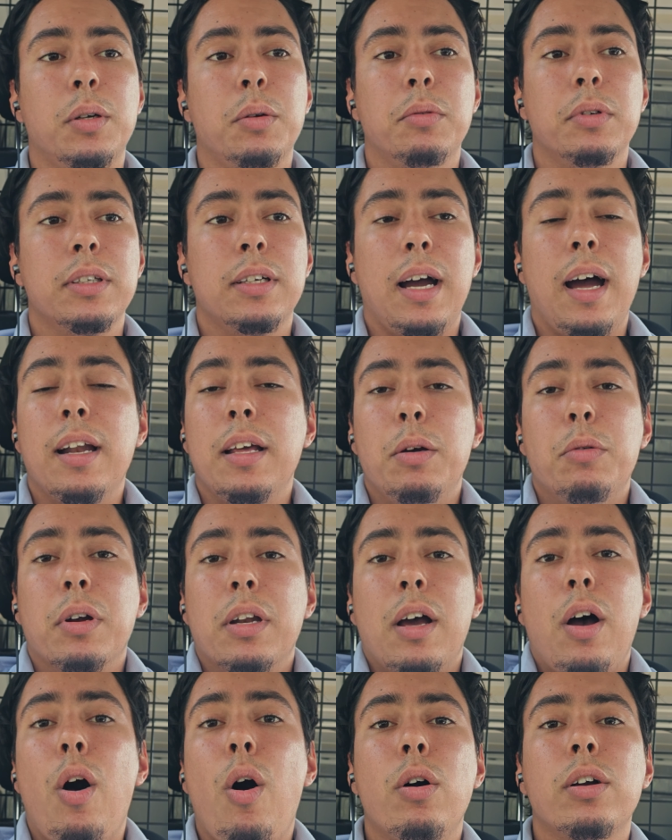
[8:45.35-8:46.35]
It
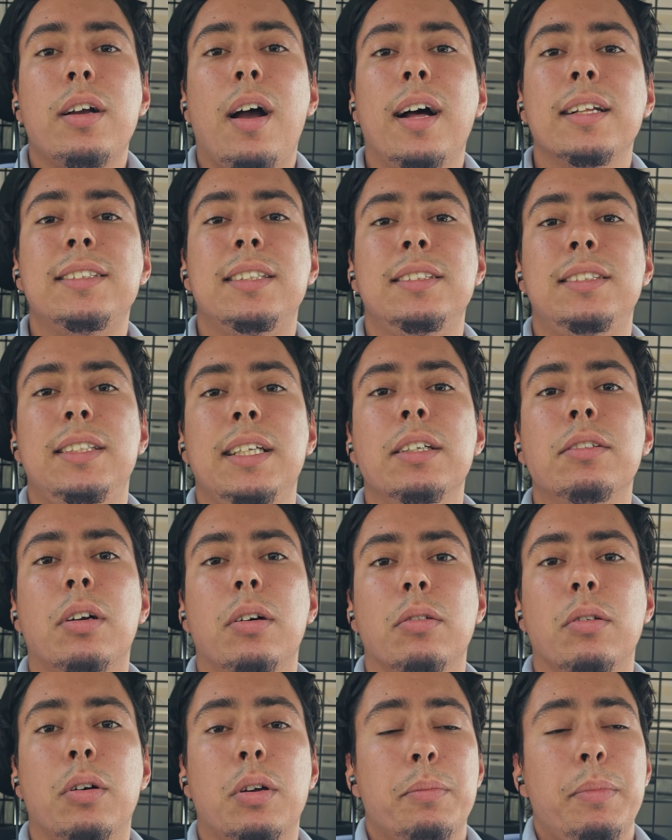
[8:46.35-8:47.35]
would have all gone to
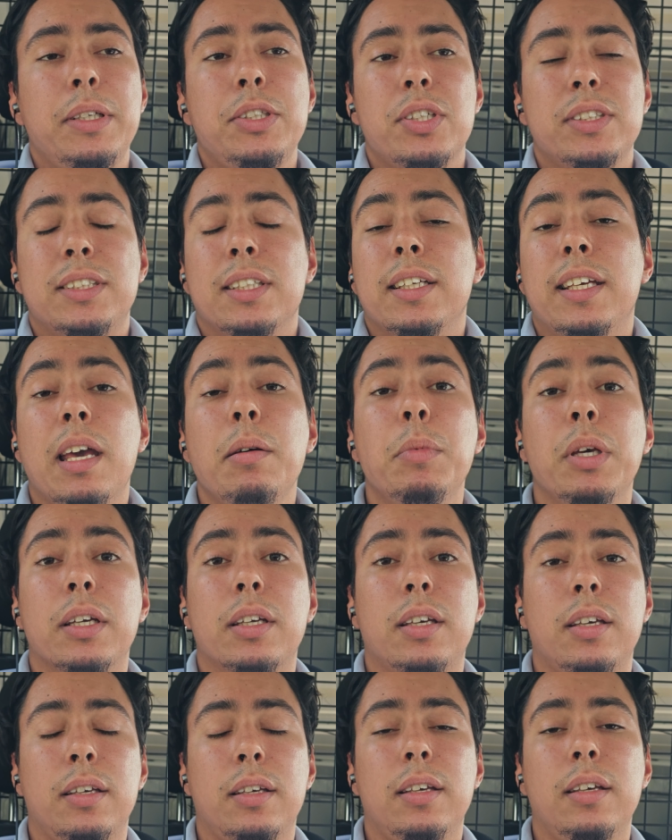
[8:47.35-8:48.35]
zero. It would have been just a
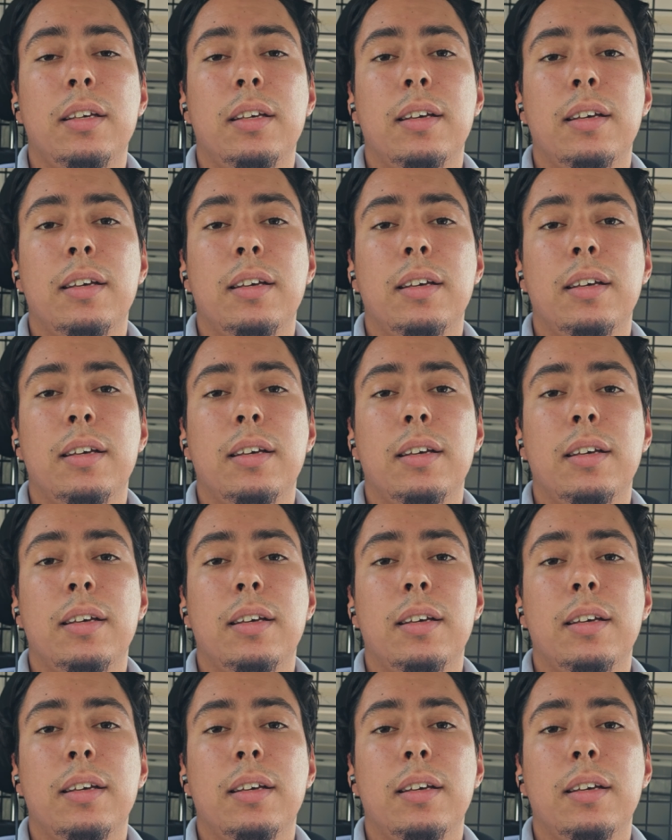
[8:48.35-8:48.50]
gimmick.